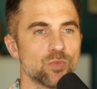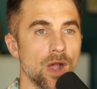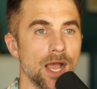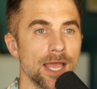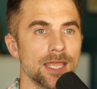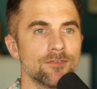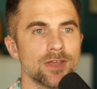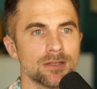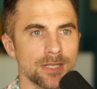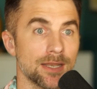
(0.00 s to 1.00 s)
wife
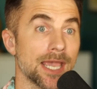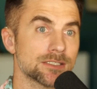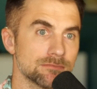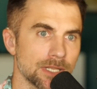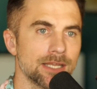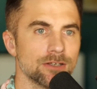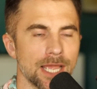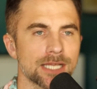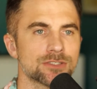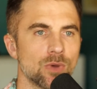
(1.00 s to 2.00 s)
and then later
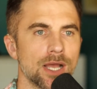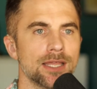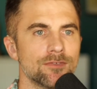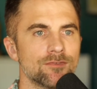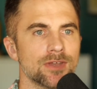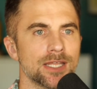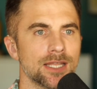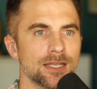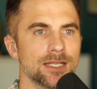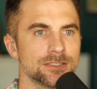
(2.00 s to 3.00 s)
ex-wife
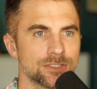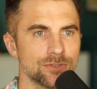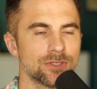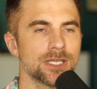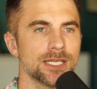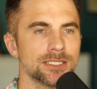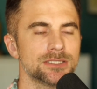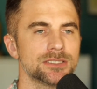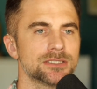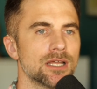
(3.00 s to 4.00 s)
and then his 2
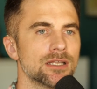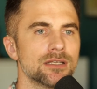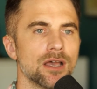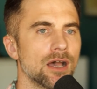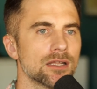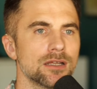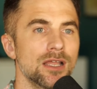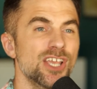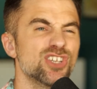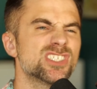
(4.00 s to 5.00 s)
kids, his son and daughter.
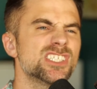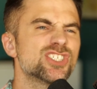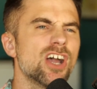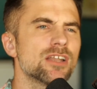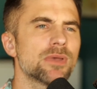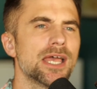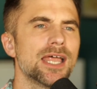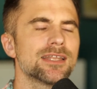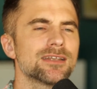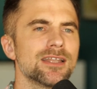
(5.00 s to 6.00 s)
You see Sean
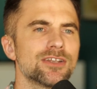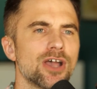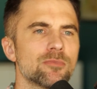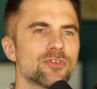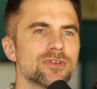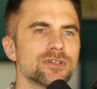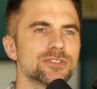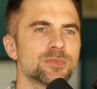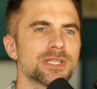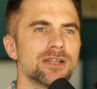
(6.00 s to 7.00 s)
Penn and Tom
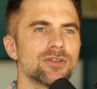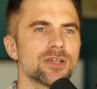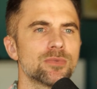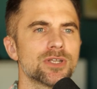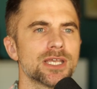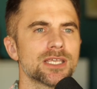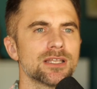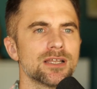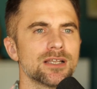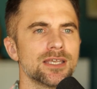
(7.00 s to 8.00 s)
Cruise, but they don't look
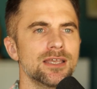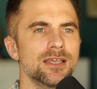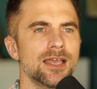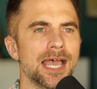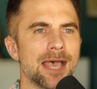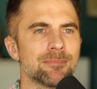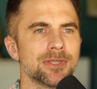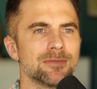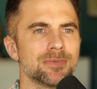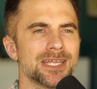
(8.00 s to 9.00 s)
particularly
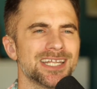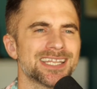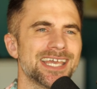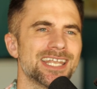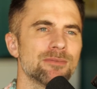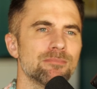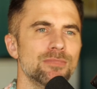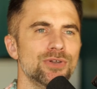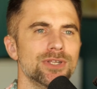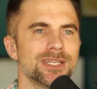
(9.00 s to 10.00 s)
happy to be in it. They end up
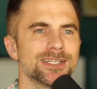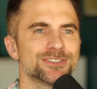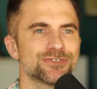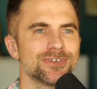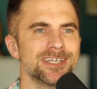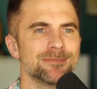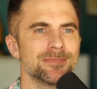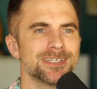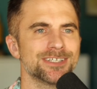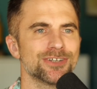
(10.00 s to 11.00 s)
mooning the screen,
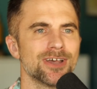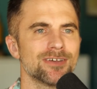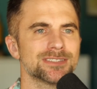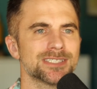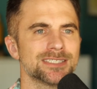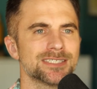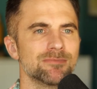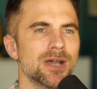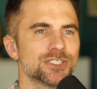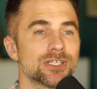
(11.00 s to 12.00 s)
but you're not
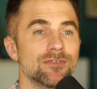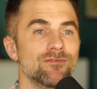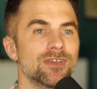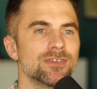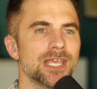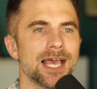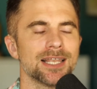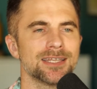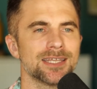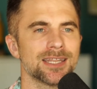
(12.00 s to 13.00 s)
sensing much conviviality